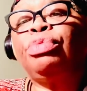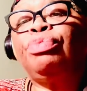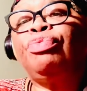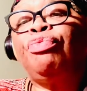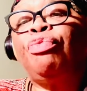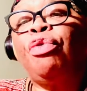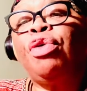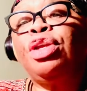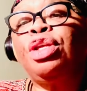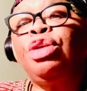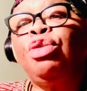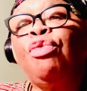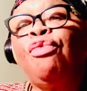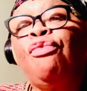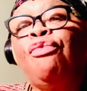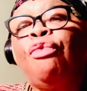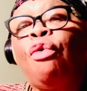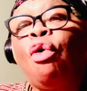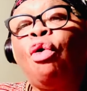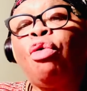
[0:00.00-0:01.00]
for you
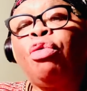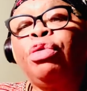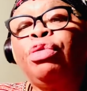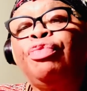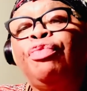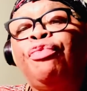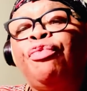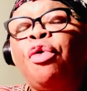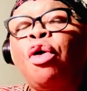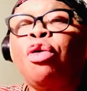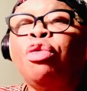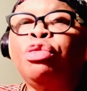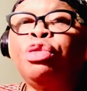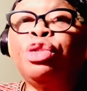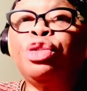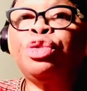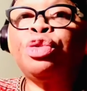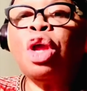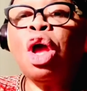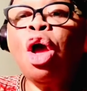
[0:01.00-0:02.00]
for
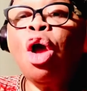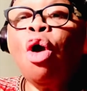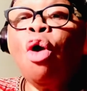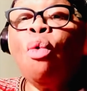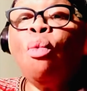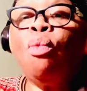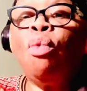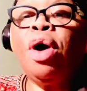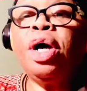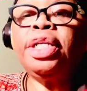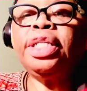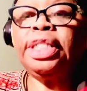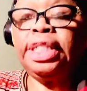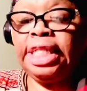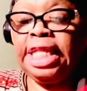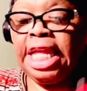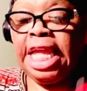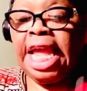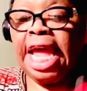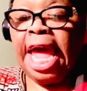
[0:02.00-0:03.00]
first was
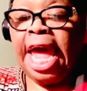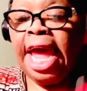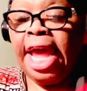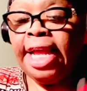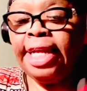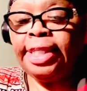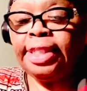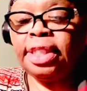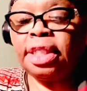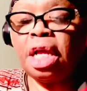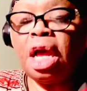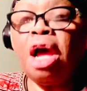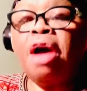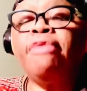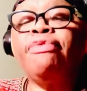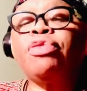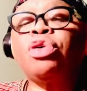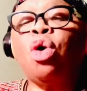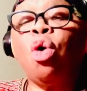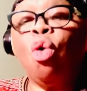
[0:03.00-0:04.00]
the Eight
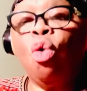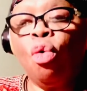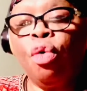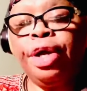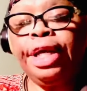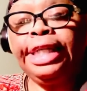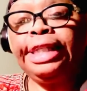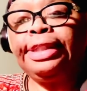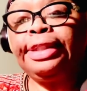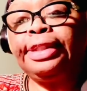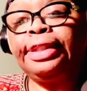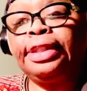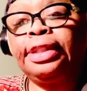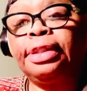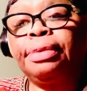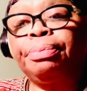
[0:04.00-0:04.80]
of Coins.